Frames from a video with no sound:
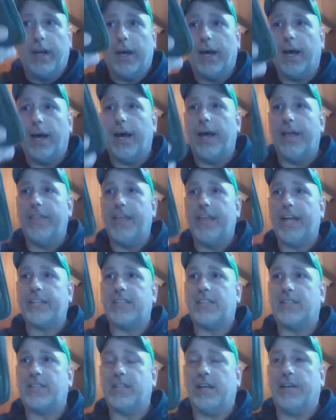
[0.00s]
And
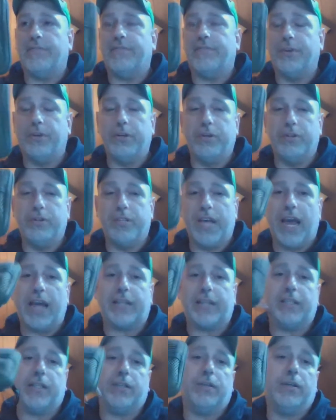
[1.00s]
that's the Voodoo
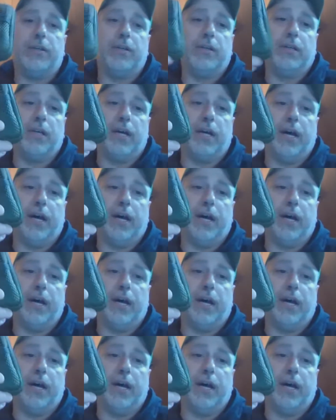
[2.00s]
Tactical